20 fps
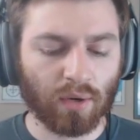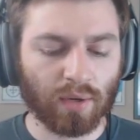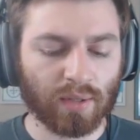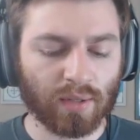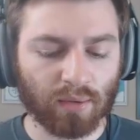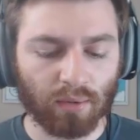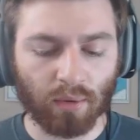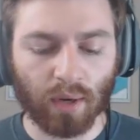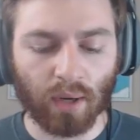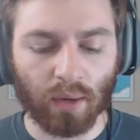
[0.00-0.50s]
you're
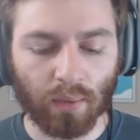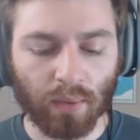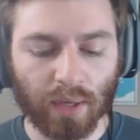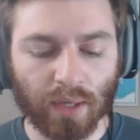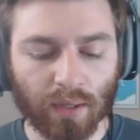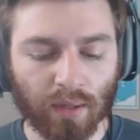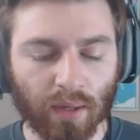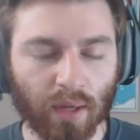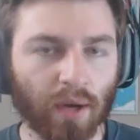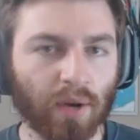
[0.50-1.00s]
just throwing
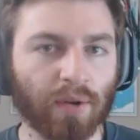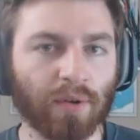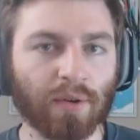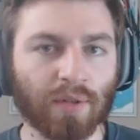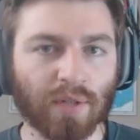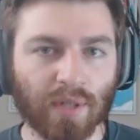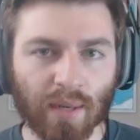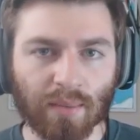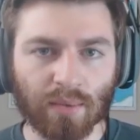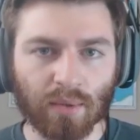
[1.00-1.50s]
away one
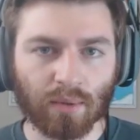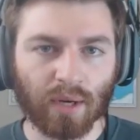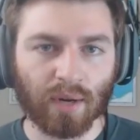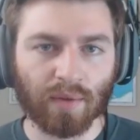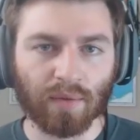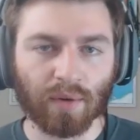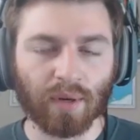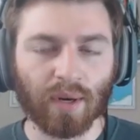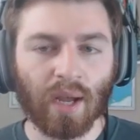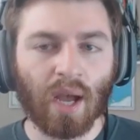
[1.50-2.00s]
hundred gems or
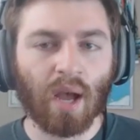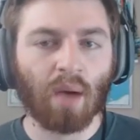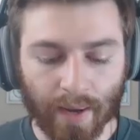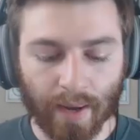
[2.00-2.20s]
whatever.